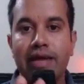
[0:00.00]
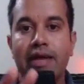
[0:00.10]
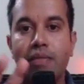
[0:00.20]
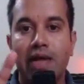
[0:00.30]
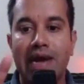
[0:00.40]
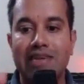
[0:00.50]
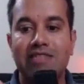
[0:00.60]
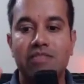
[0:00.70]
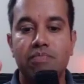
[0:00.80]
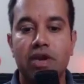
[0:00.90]
the
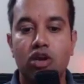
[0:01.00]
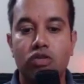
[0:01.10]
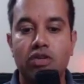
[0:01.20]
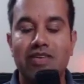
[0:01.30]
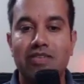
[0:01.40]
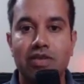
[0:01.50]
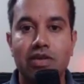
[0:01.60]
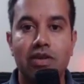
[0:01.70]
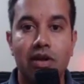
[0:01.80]
assessment you just did.